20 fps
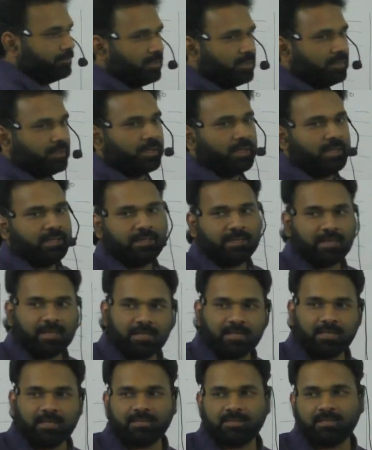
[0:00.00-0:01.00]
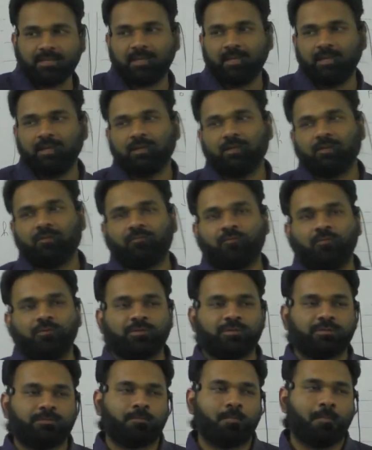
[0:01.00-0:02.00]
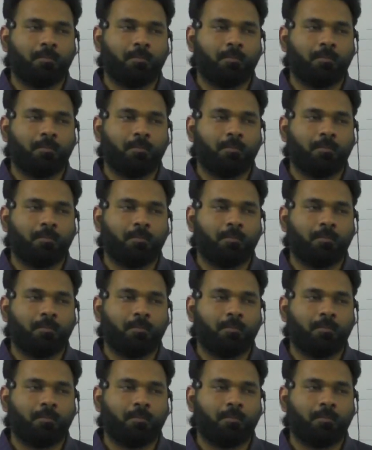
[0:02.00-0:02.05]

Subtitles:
Okay, is there any other force?